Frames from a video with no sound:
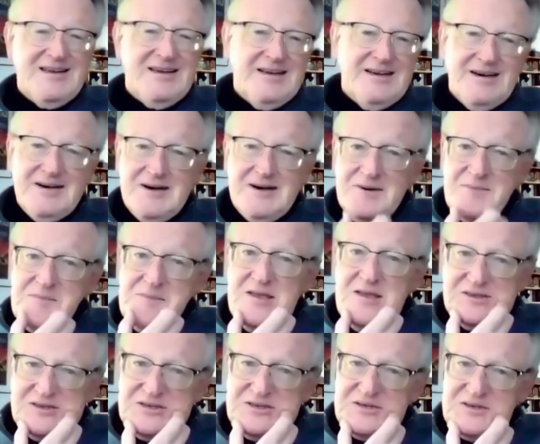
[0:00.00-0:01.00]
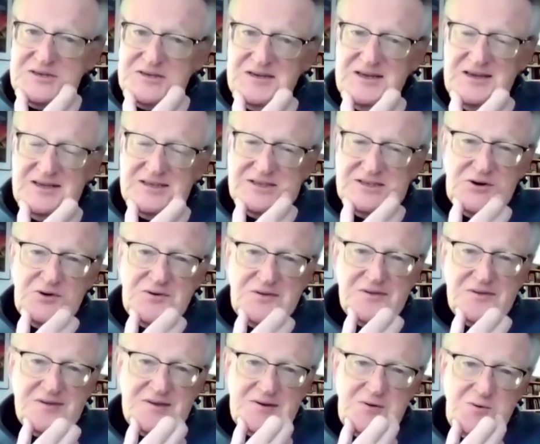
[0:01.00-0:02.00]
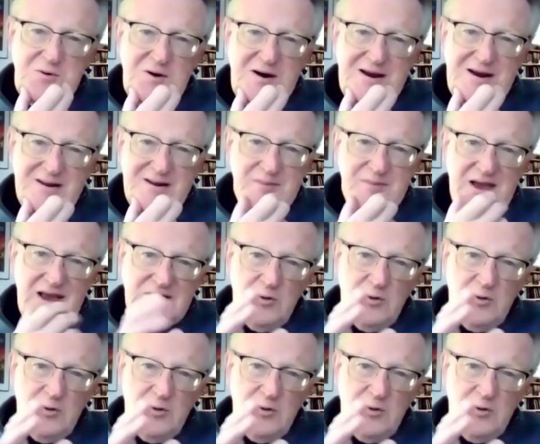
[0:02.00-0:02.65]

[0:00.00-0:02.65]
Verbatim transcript: Um, it's it's quite amazing.